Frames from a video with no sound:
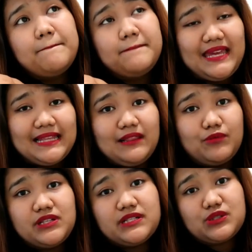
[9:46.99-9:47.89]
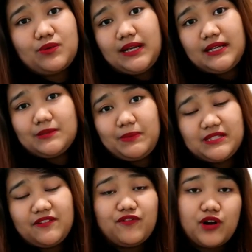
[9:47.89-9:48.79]
meal, which is quite
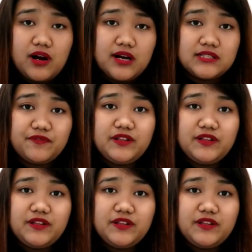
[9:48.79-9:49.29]
expensive for us